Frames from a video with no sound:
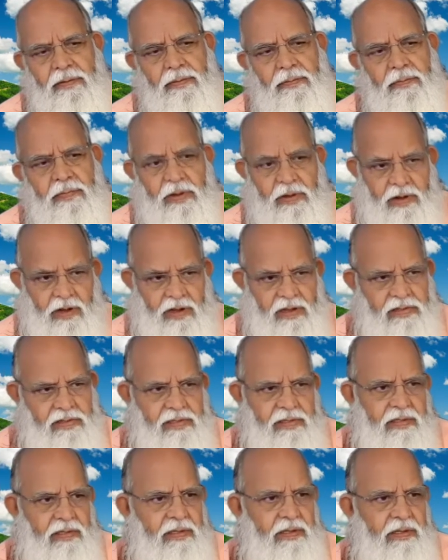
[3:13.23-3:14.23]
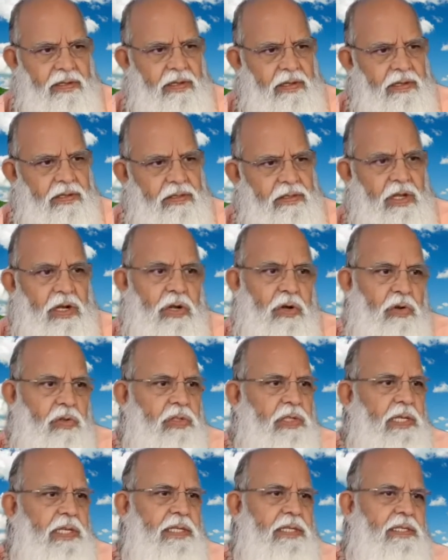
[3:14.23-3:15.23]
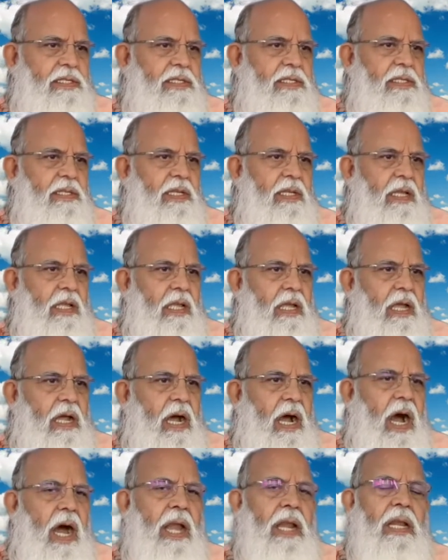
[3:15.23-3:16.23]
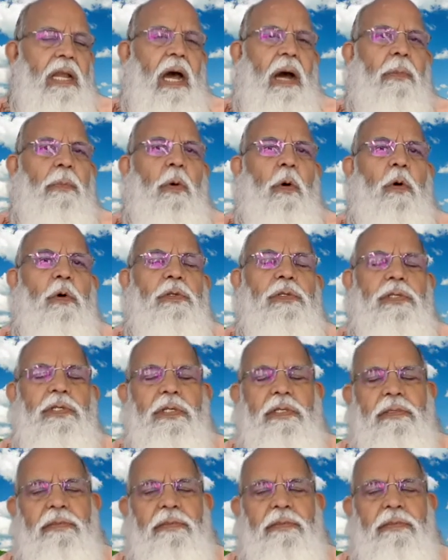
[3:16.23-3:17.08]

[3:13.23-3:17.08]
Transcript: Because the truth is unopposed.